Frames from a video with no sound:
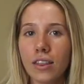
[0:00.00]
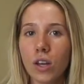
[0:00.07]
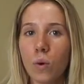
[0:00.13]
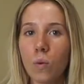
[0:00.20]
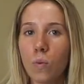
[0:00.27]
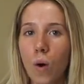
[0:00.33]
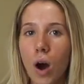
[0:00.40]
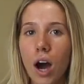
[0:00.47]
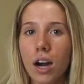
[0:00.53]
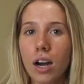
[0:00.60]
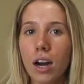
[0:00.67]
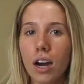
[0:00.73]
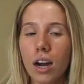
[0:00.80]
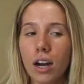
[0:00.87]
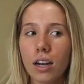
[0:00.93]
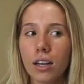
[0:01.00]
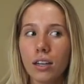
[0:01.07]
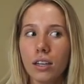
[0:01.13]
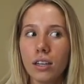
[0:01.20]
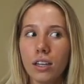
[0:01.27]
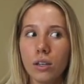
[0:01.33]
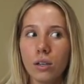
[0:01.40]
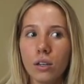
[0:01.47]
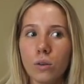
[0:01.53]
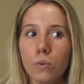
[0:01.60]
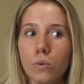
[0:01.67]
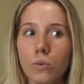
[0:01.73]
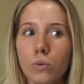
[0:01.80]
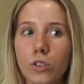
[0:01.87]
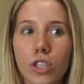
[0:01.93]
the water
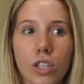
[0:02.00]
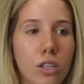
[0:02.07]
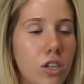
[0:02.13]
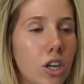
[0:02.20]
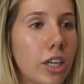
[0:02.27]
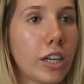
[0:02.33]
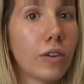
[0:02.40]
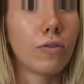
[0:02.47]
just started